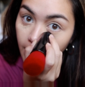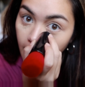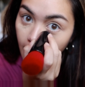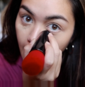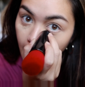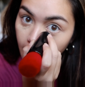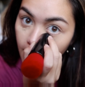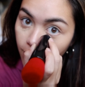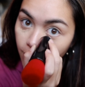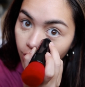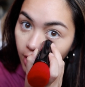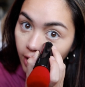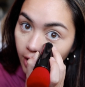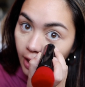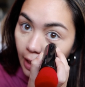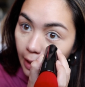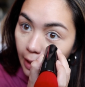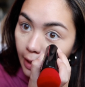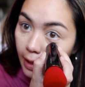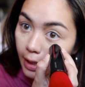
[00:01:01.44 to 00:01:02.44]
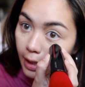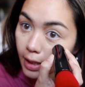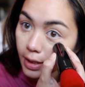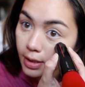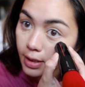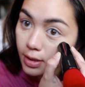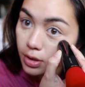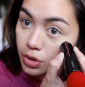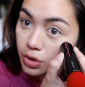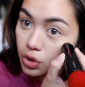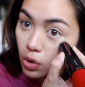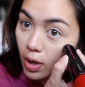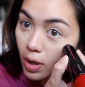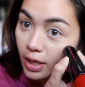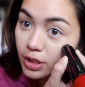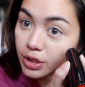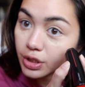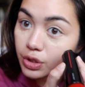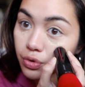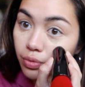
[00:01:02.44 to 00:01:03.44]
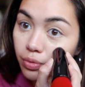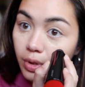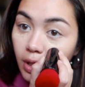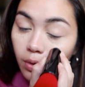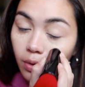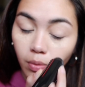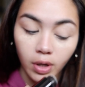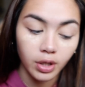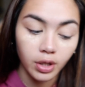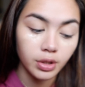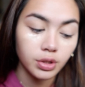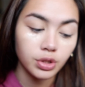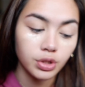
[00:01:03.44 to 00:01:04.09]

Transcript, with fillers: seen anything like it so I just really wanted